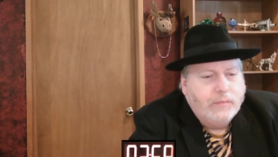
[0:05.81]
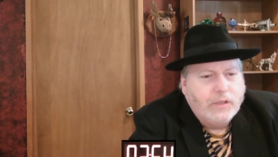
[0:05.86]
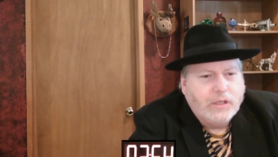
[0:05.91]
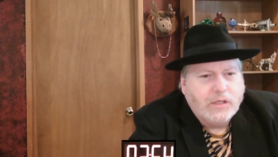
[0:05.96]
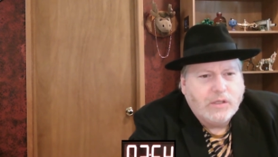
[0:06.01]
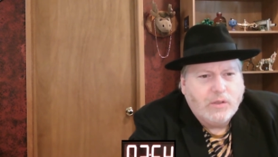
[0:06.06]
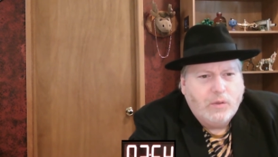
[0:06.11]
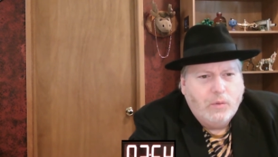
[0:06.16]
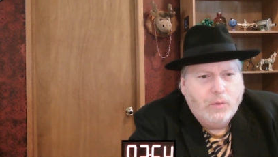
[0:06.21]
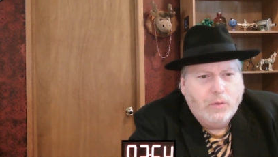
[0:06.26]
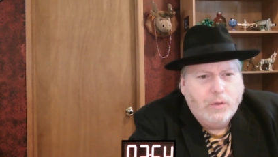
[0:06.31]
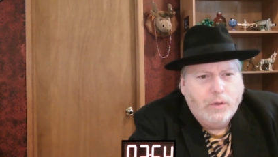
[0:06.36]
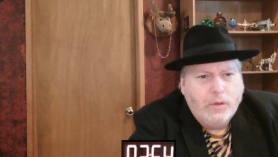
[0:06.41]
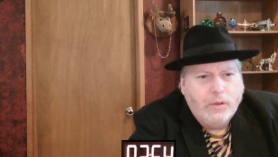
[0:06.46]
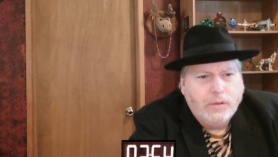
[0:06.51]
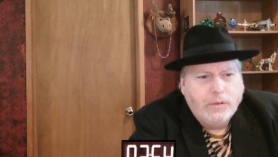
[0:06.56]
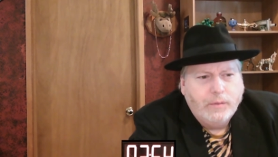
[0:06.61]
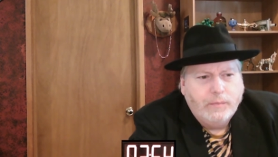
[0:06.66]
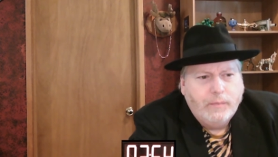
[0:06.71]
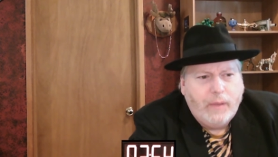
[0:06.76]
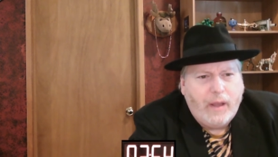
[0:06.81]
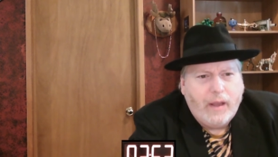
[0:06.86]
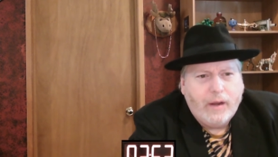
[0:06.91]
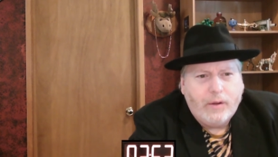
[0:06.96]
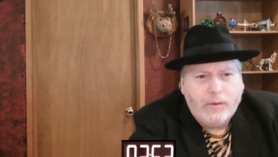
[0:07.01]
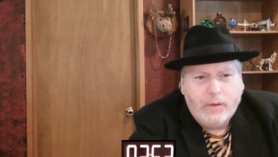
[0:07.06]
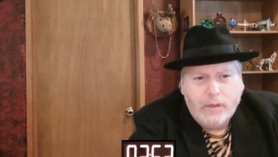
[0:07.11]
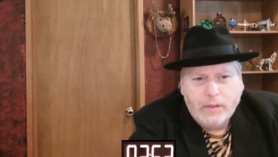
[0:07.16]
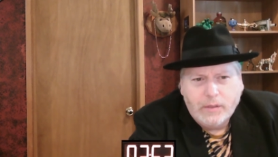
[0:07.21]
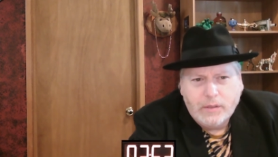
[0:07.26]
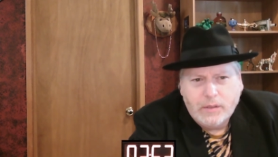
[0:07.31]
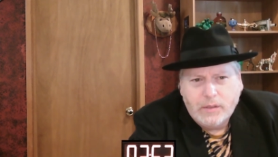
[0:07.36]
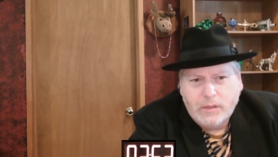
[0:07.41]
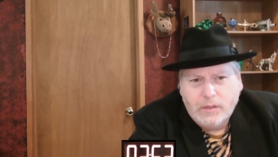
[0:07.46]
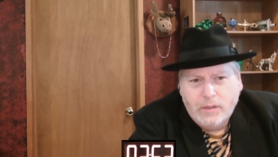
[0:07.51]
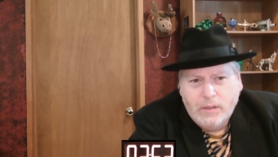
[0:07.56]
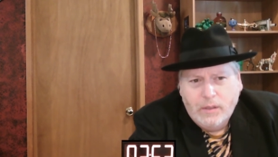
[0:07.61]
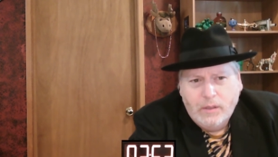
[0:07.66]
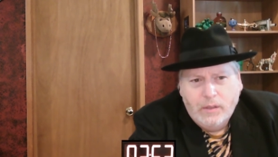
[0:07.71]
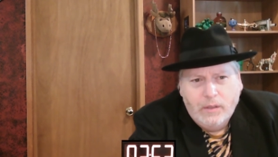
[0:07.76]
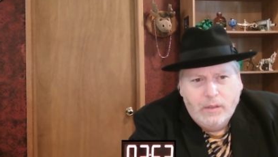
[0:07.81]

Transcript: Discord, Eris,